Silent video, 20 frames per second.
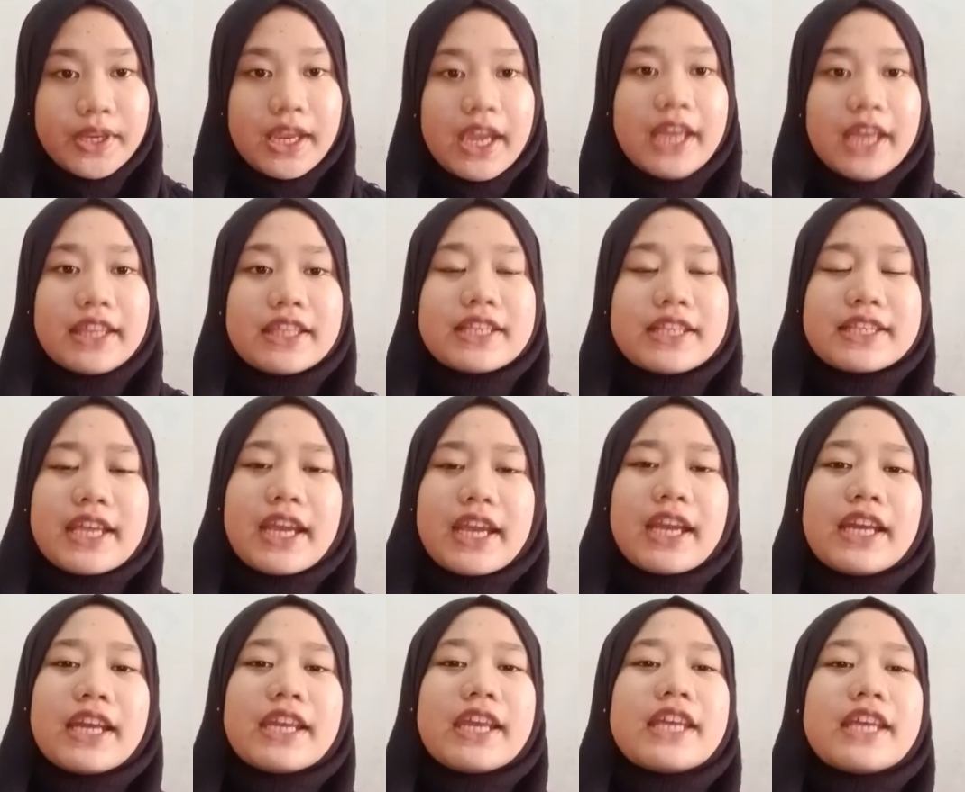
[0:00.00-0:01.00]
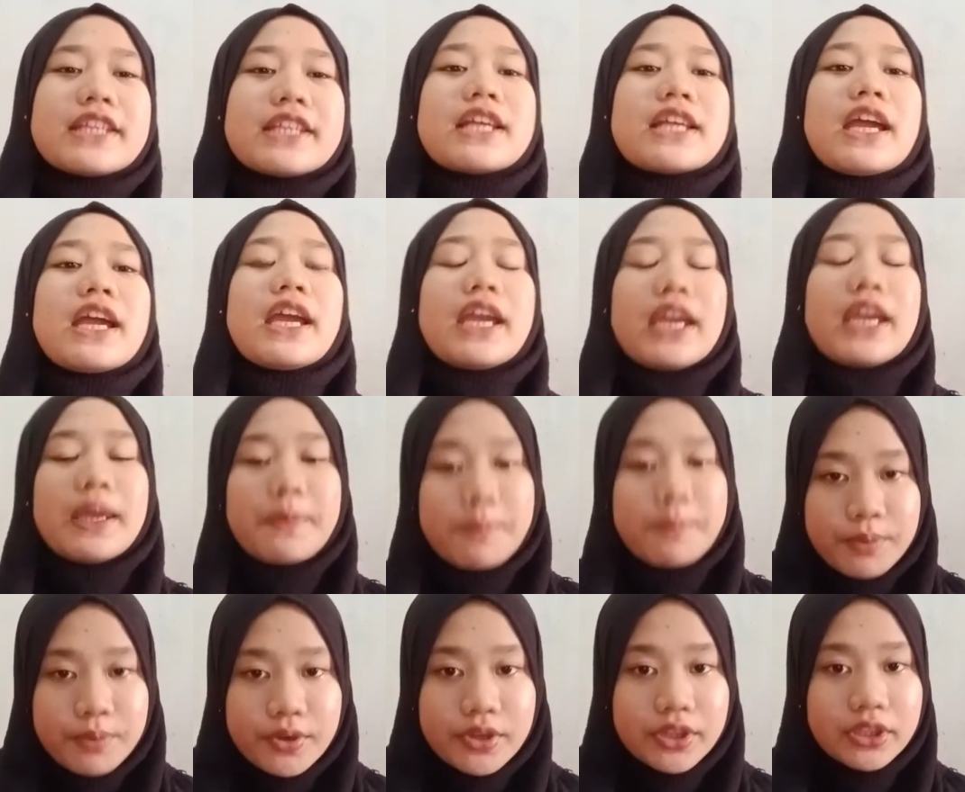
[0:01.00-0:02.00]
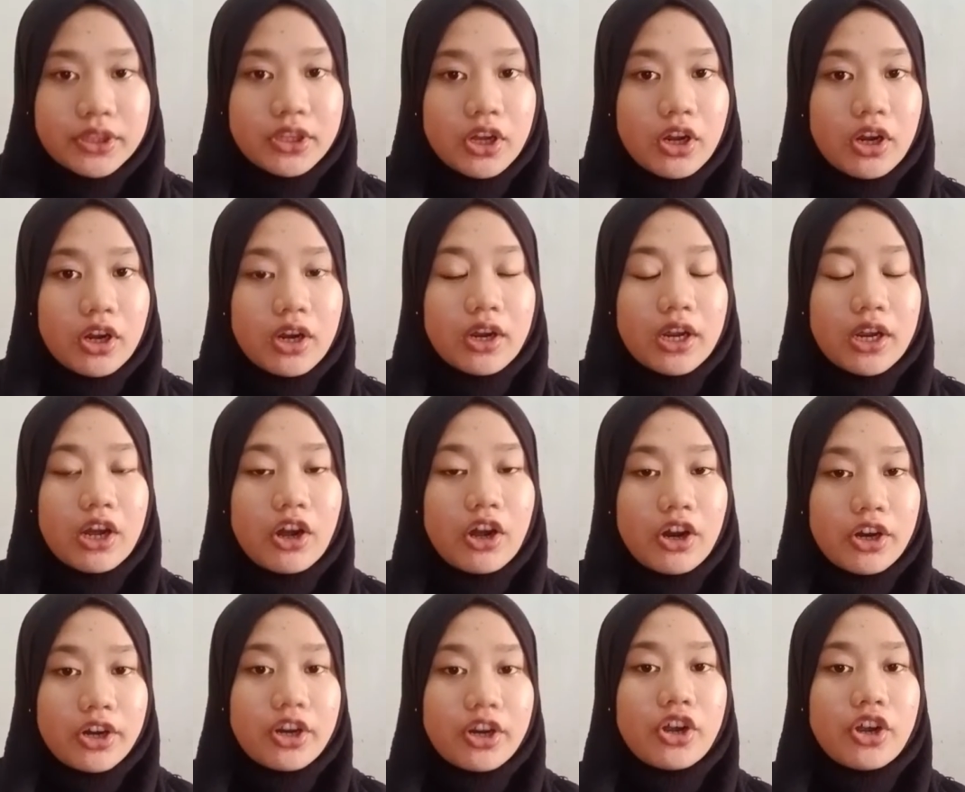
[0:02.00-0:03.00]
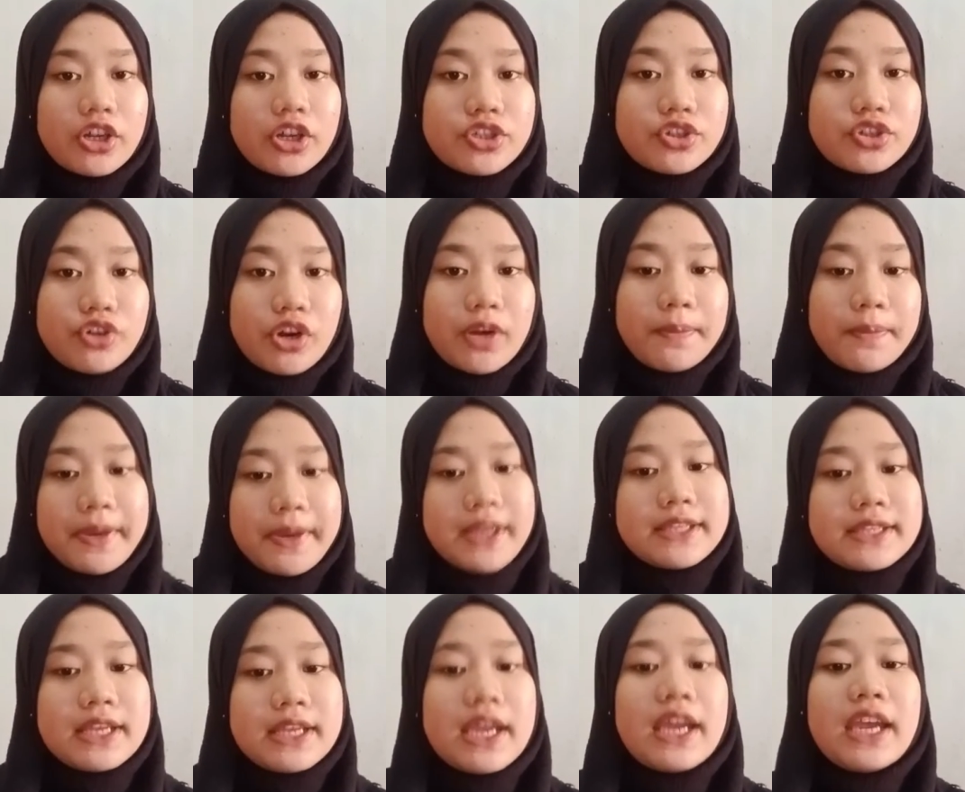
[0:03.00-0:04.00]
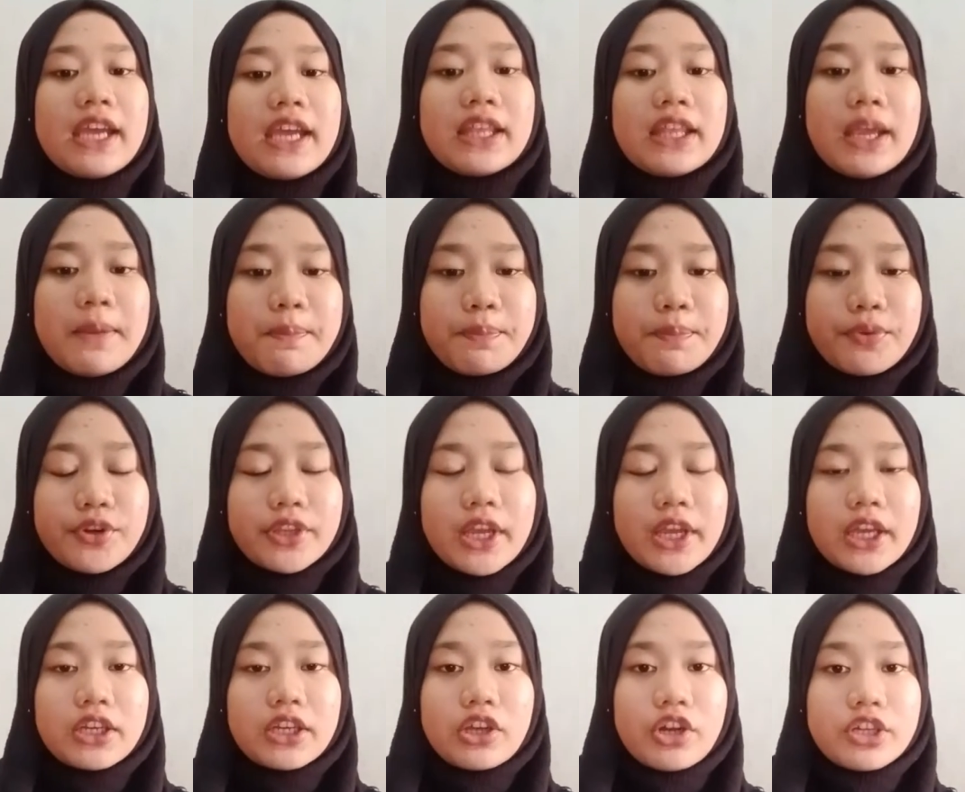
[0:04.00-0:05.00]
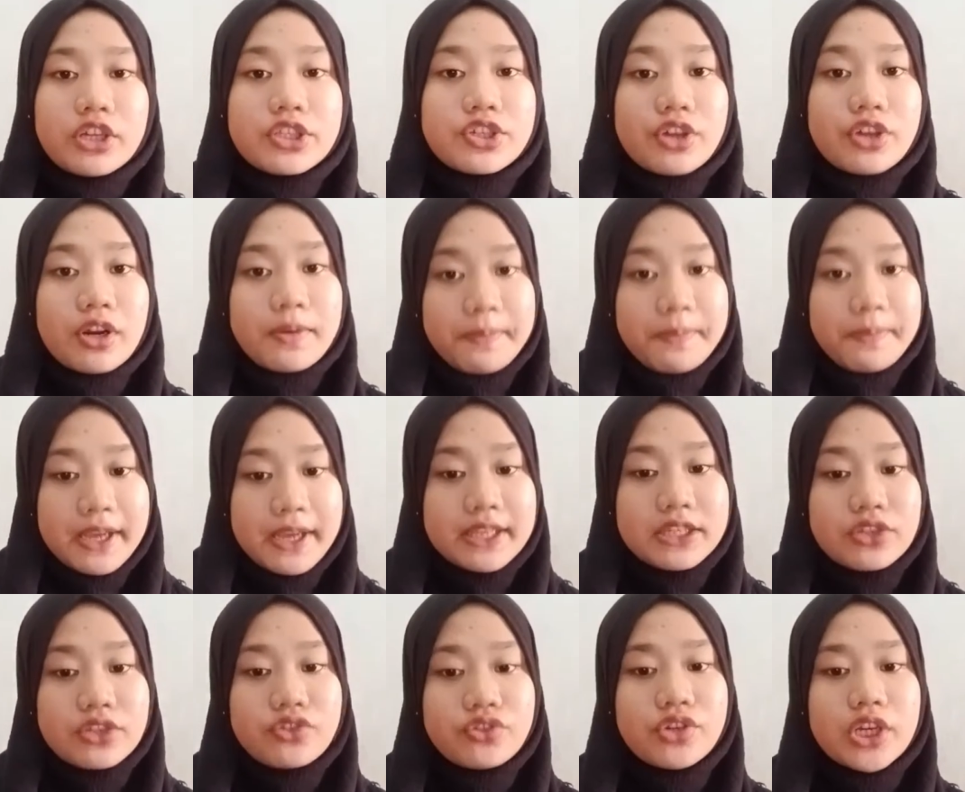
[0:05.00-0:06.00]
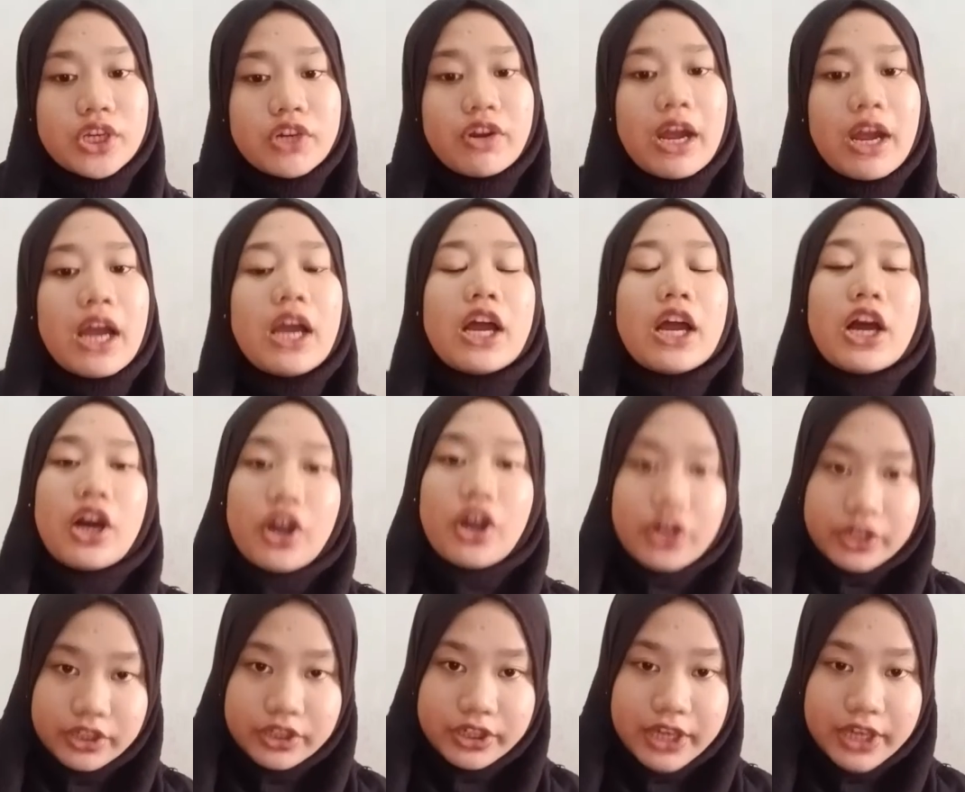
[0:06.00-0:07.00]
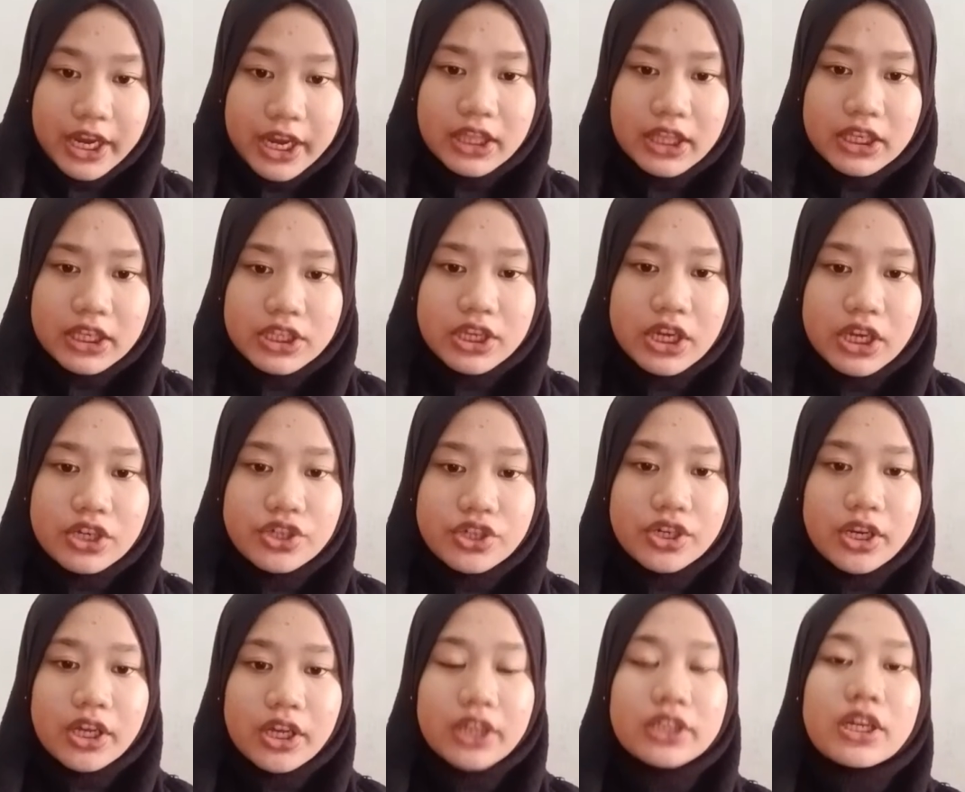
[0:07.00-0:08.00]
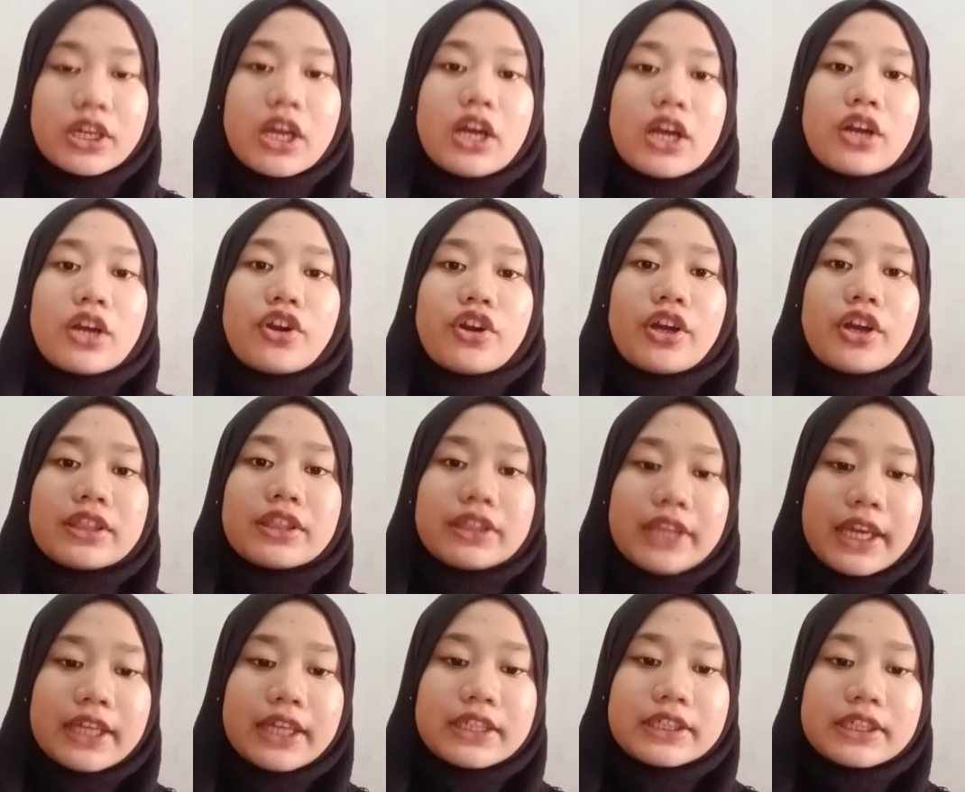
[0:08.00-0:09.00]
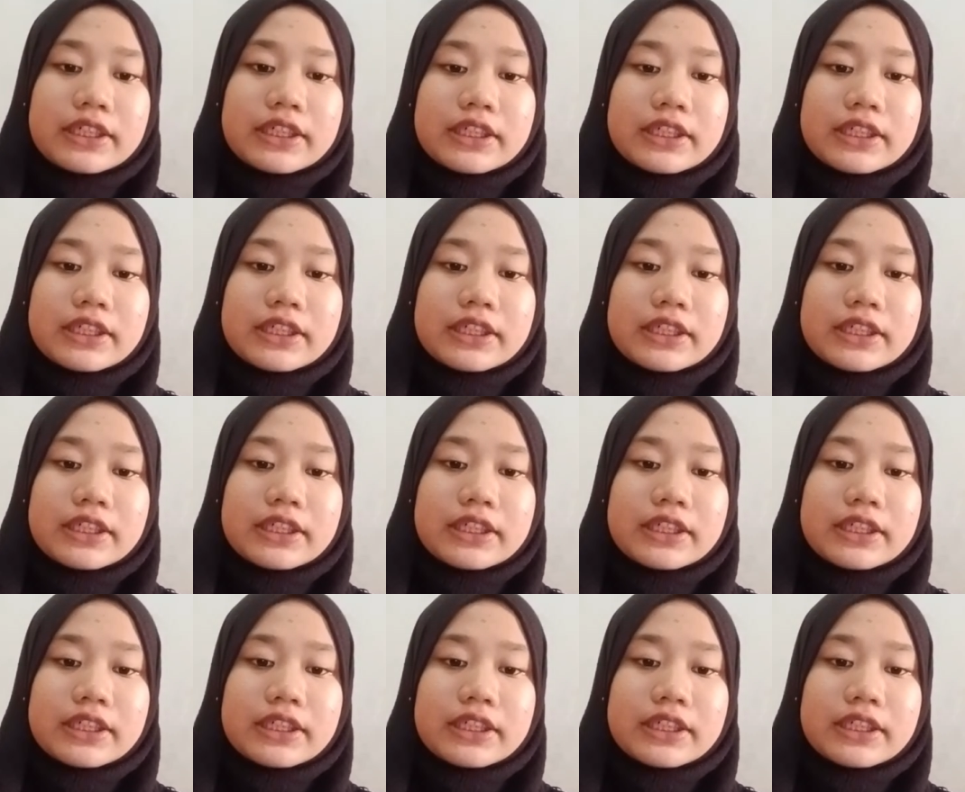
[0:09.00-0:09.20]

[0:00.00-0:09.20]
And the second is input or control phase. In input and control phase, there are organization, content